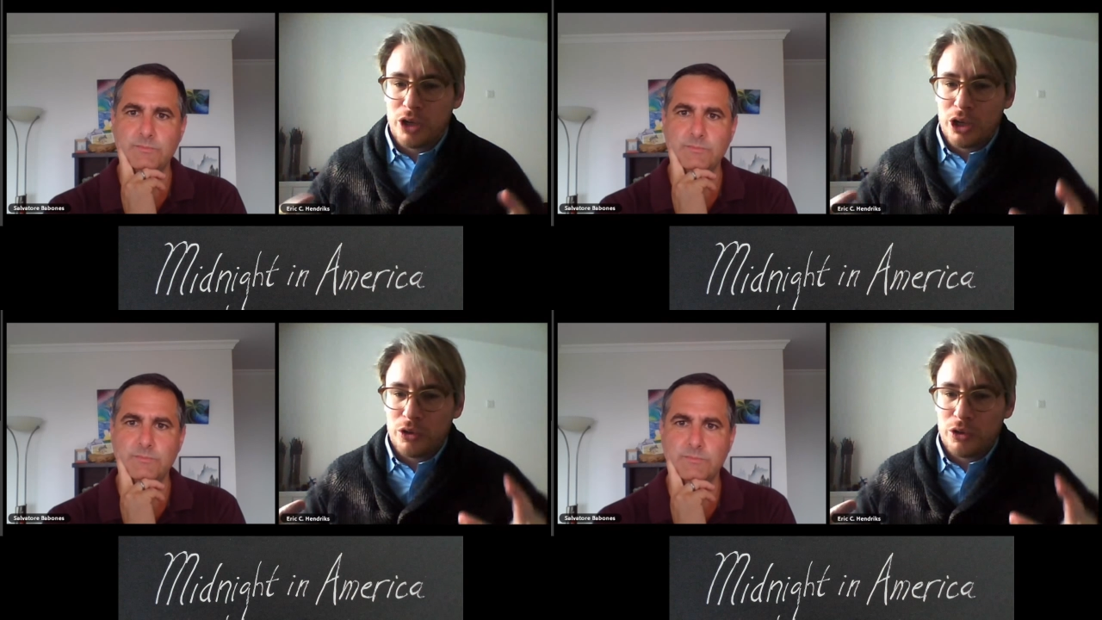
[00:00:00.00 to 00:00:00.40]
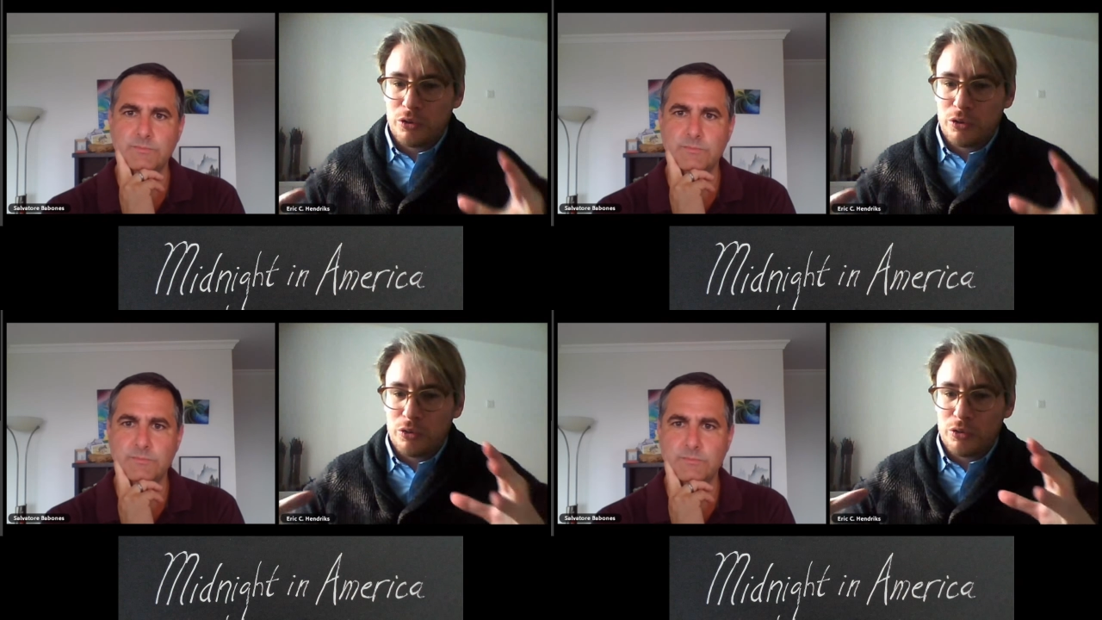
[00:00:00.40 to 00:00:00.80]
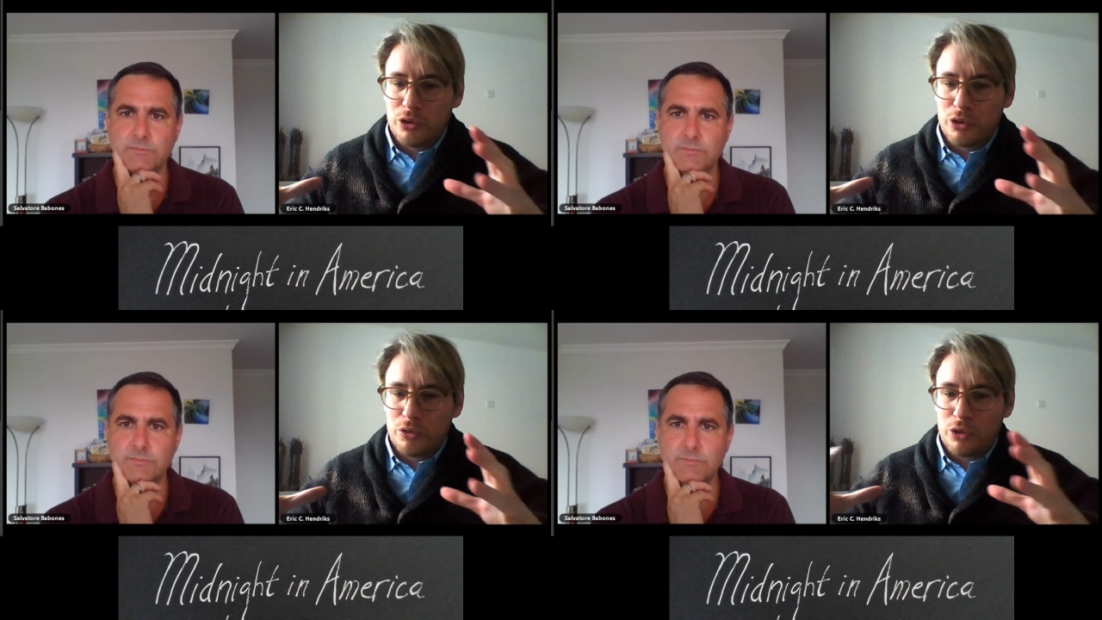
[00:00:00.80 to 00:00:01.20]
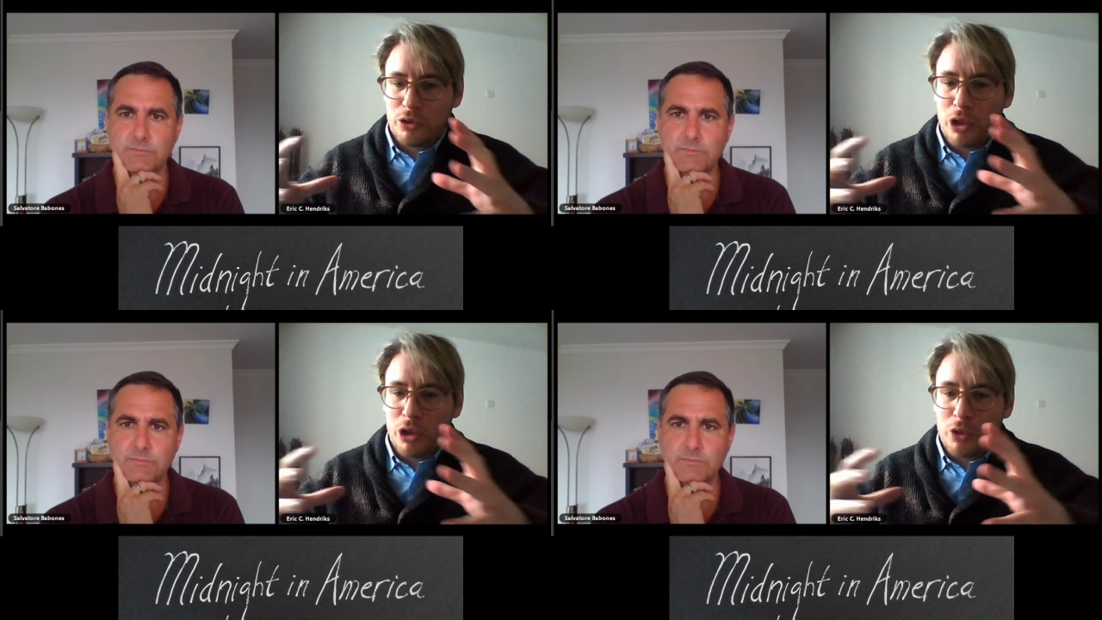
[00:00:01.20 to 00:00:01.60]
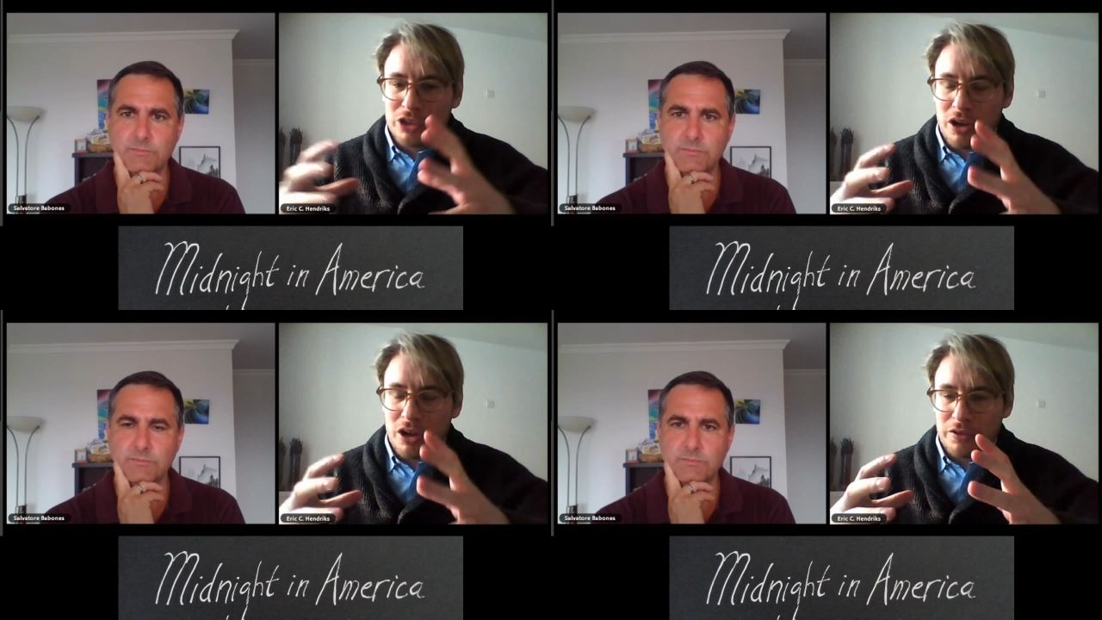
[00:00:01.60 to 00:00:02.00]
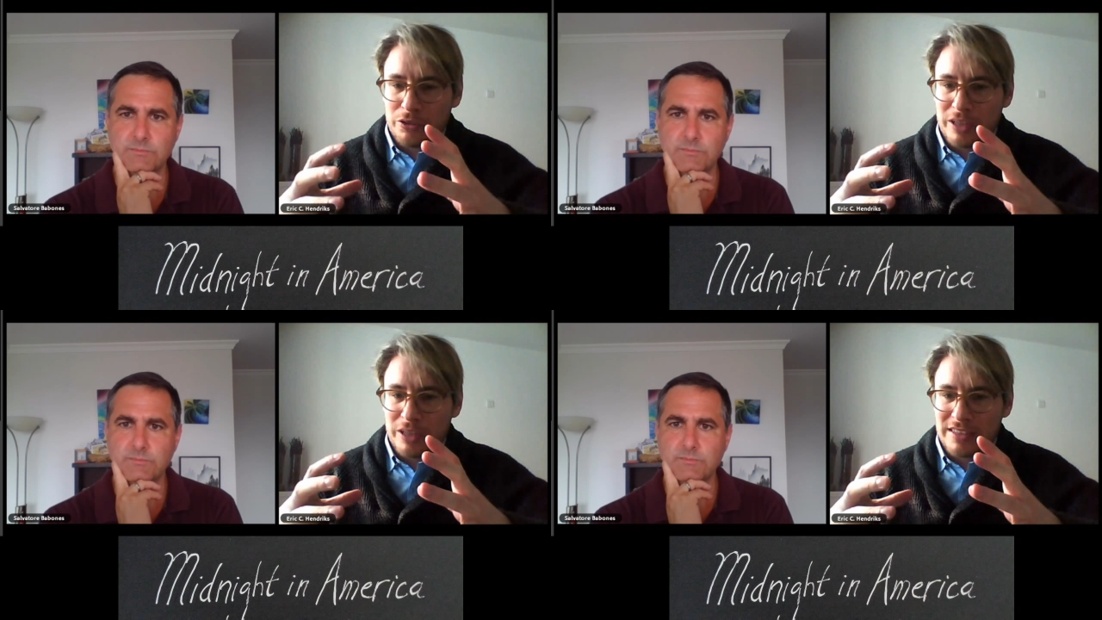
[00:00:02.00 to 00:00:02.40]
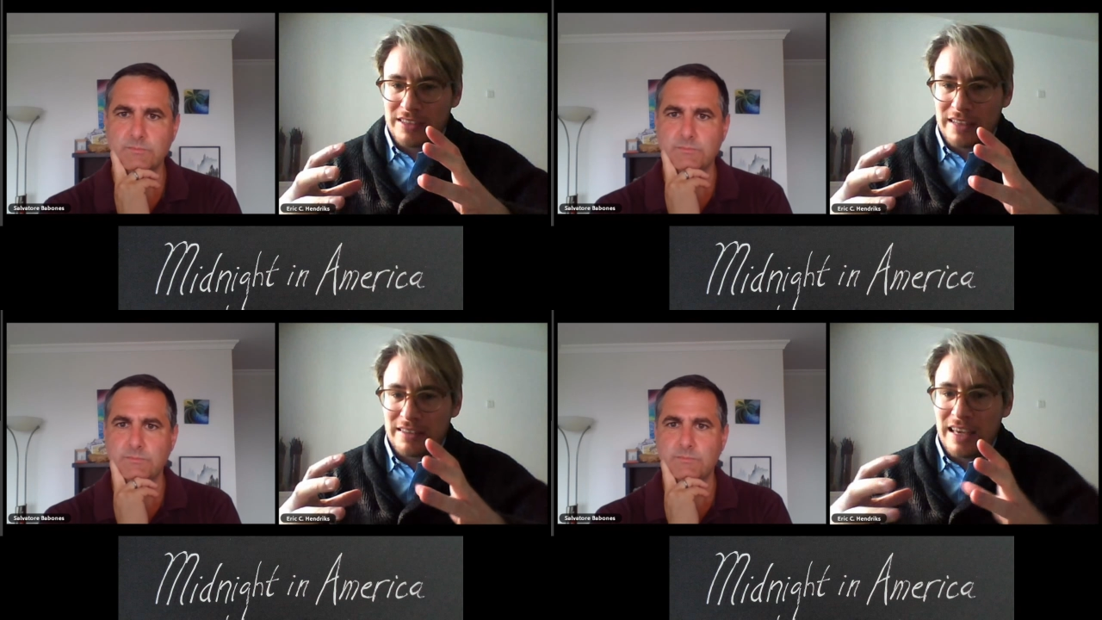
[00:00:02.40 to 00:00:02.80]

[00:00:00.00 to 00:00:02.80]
Speaker 1: you, you, you, you close it off to an extent,